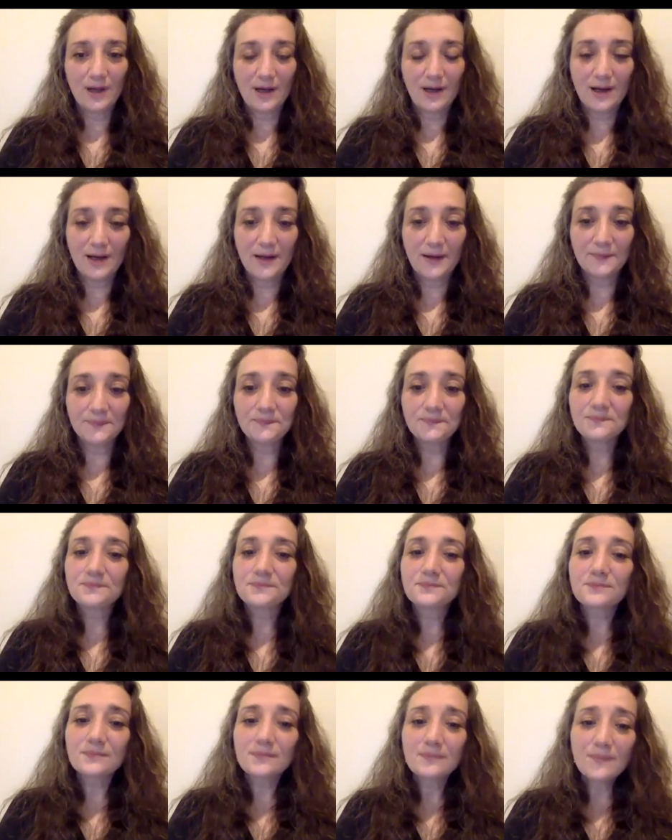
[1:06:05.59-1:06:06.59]
Um,
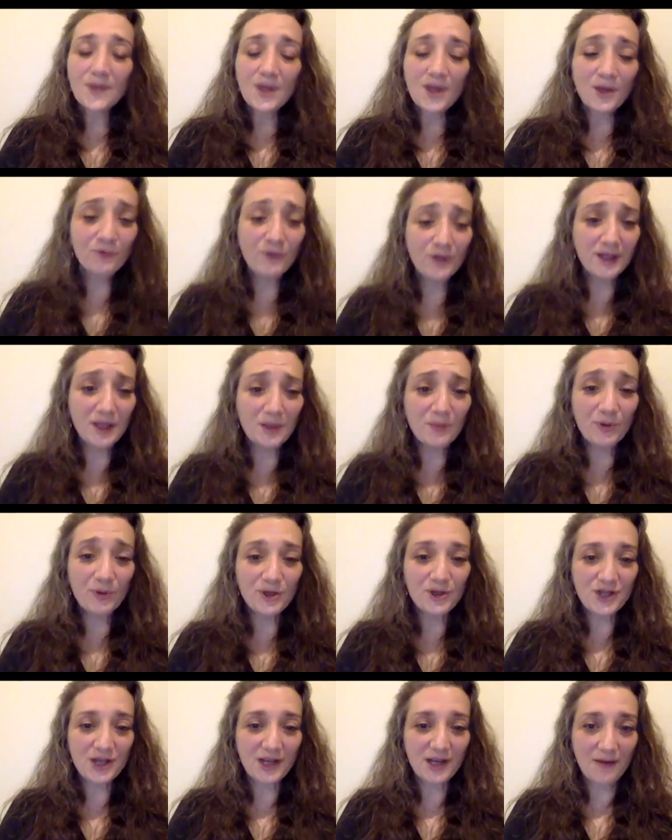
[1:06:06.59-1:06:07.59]
really
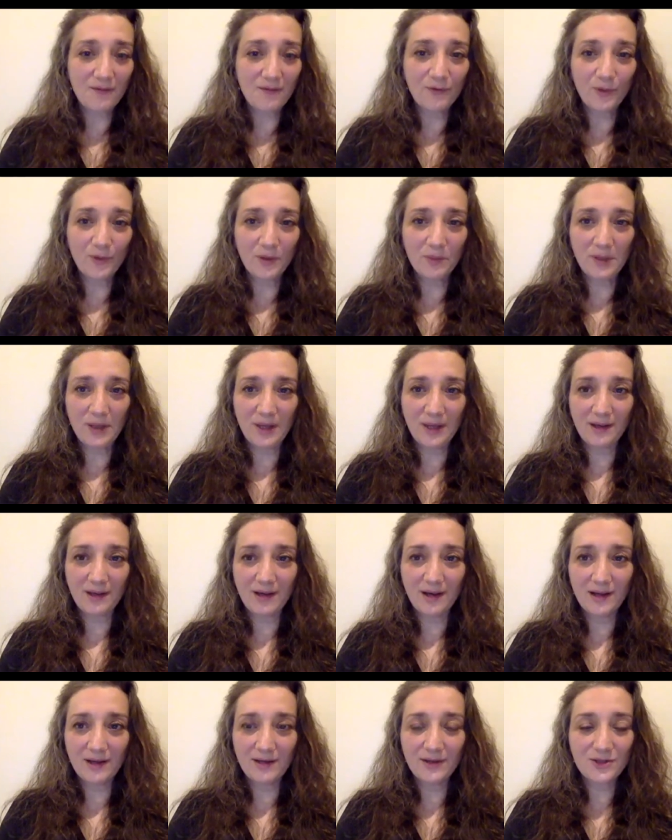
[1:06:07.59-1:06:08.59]
appreciate everyone being
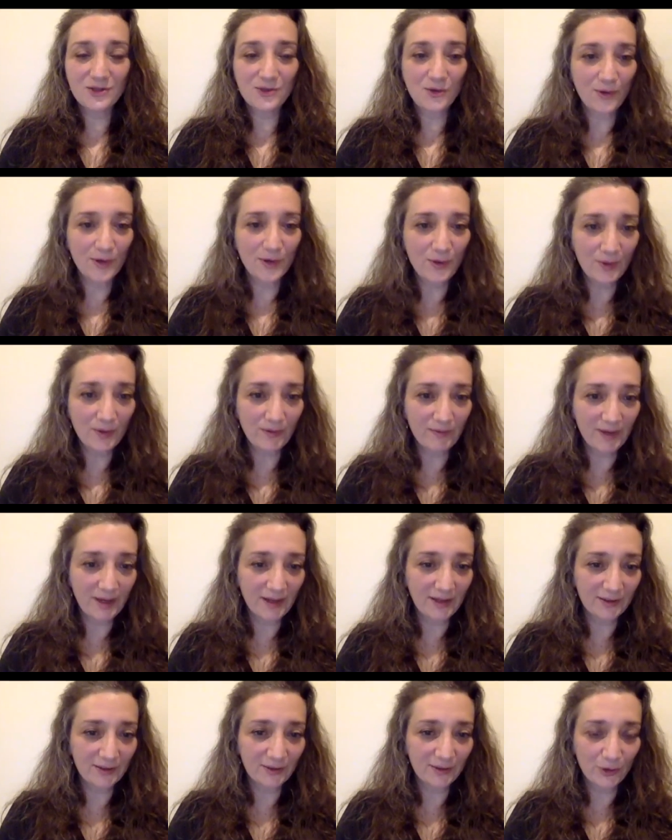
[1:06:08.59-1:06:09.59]
on. Sorry we
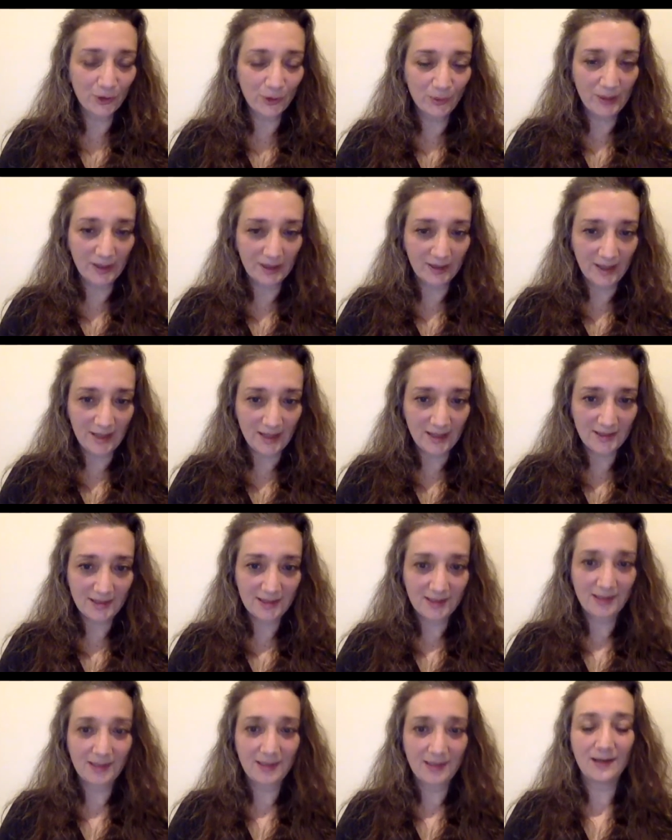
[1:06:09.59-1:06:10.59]
ran a little bit
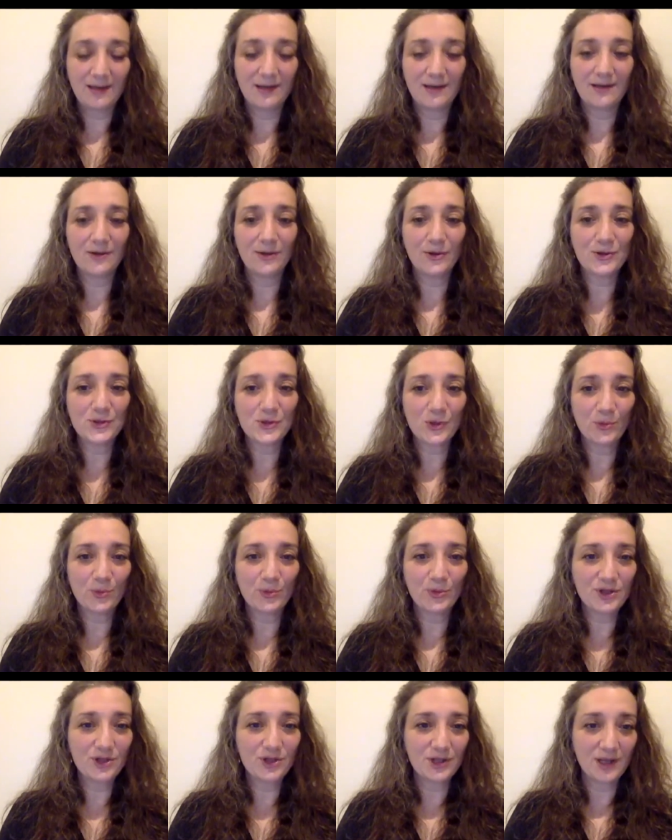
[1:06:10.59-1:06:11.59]
late. Uh, also
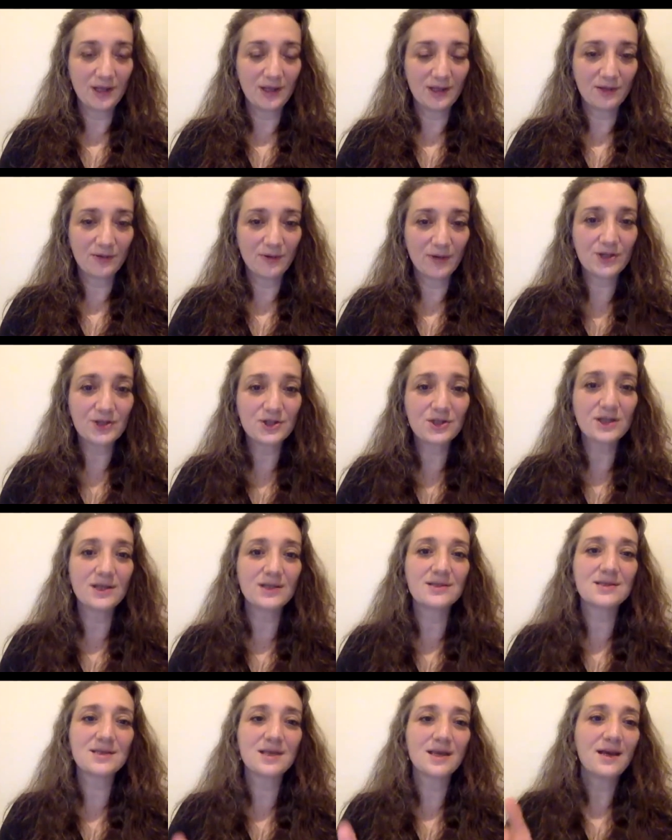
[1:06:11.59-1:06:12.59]
appreciate the
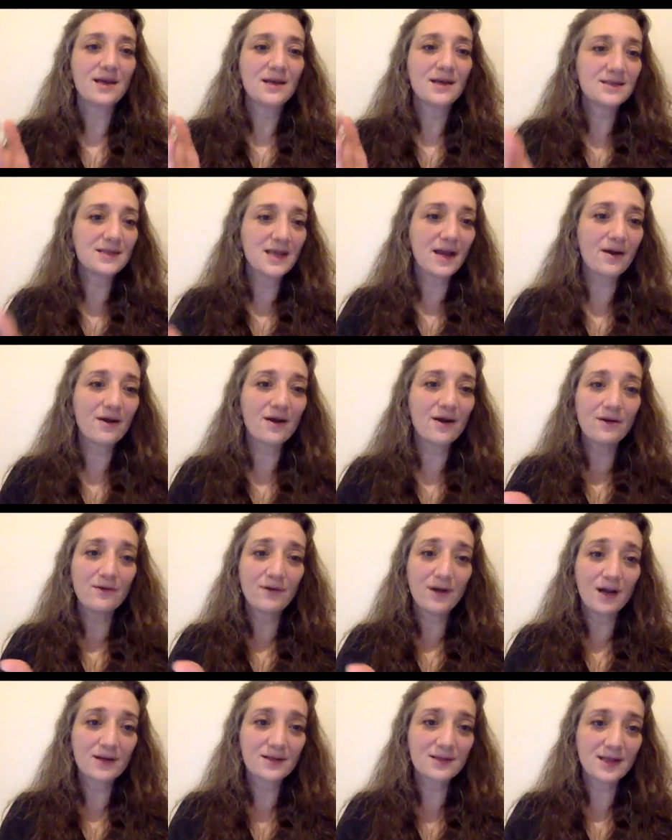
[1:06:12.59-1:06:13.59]
questions. Sarah,
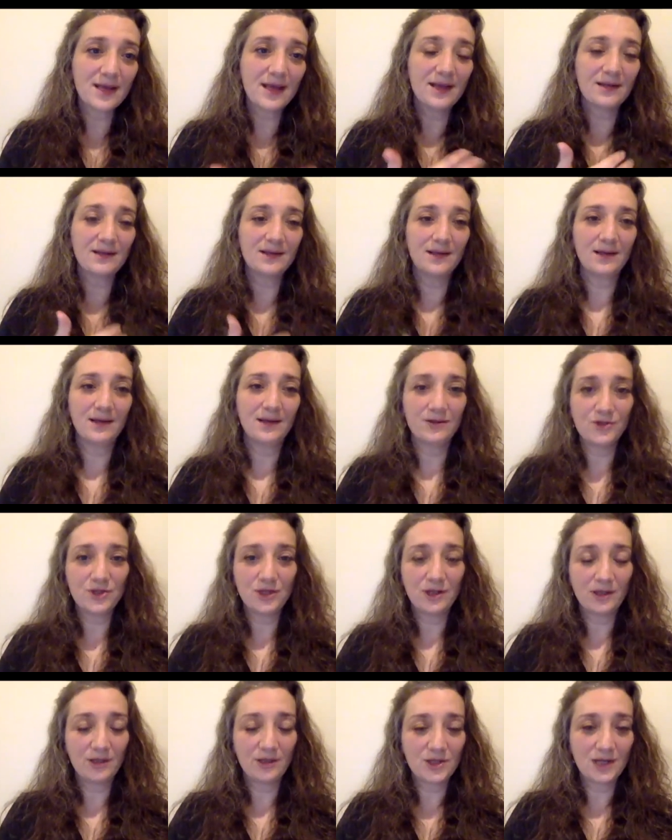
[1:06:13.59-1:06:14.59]
Roxanne, uh,
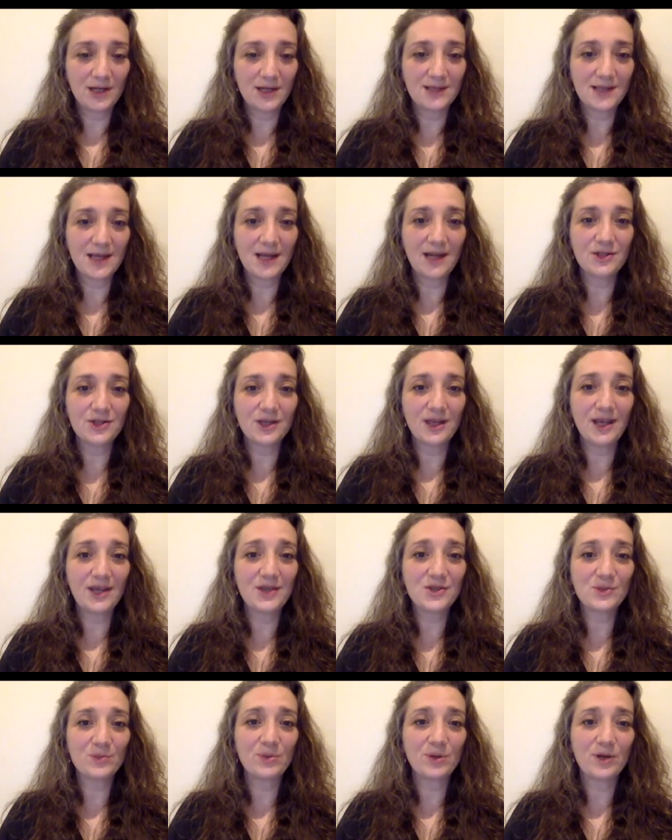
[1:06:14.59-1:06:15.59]
the Genocide
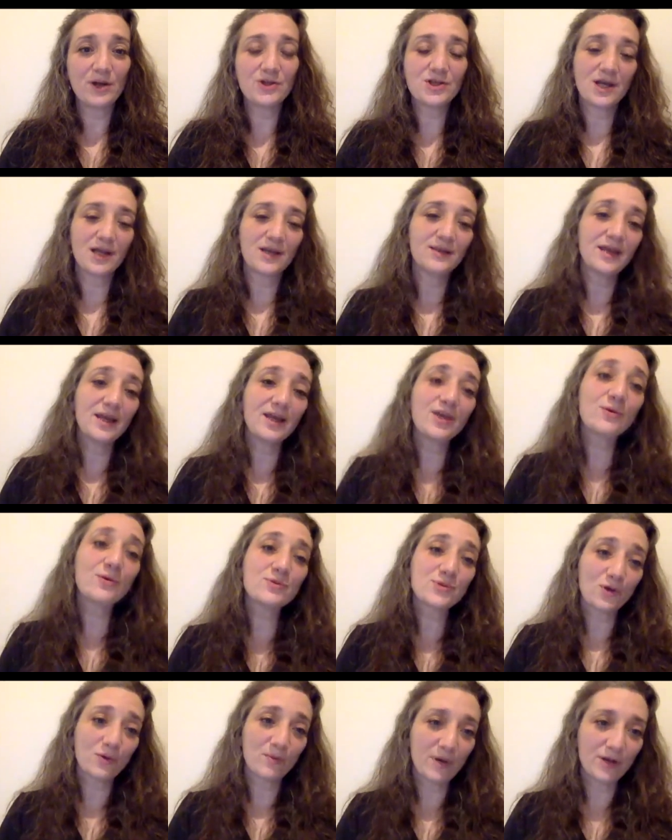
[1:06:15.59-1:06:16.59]
Education Project, thank you
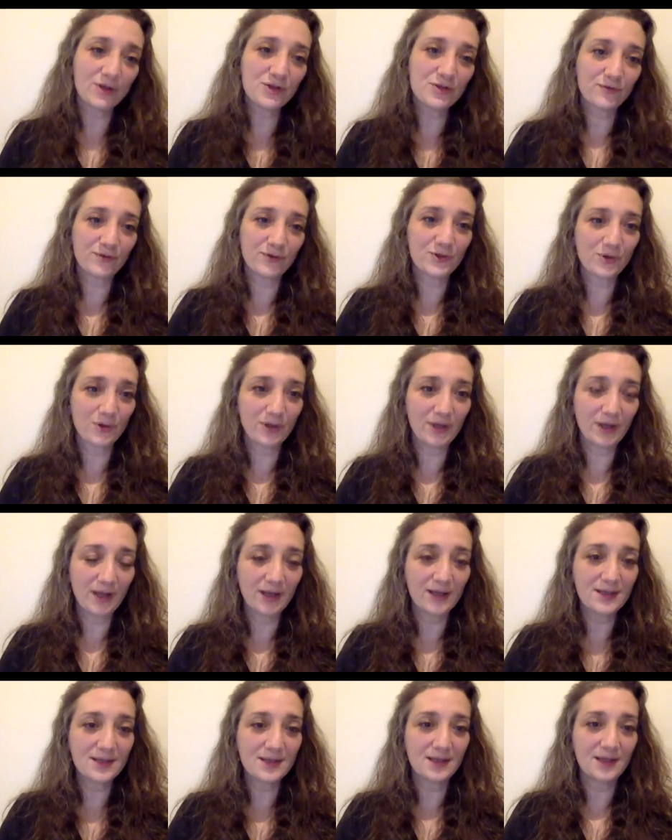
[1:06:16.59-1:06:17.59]
so much for joining
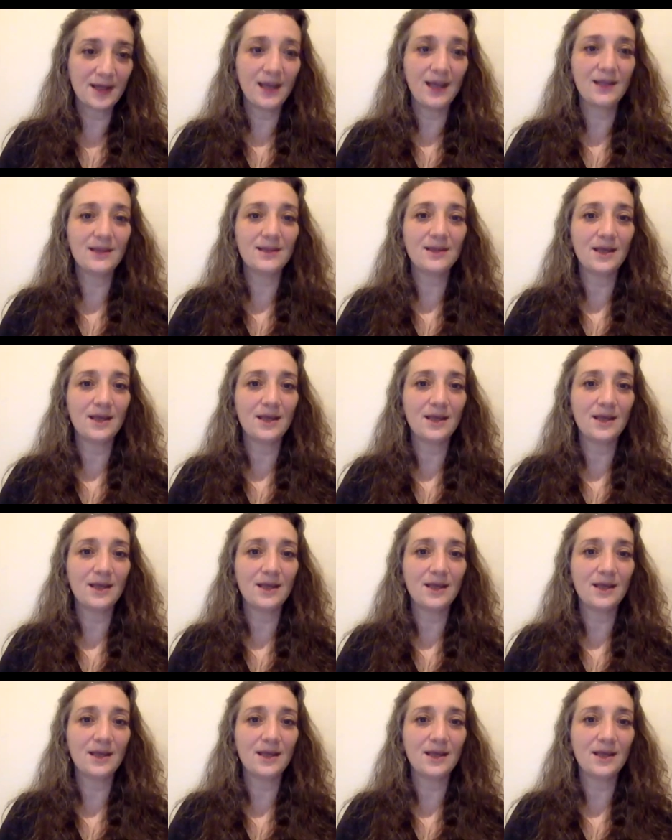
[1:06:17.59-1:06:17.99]
us tonight.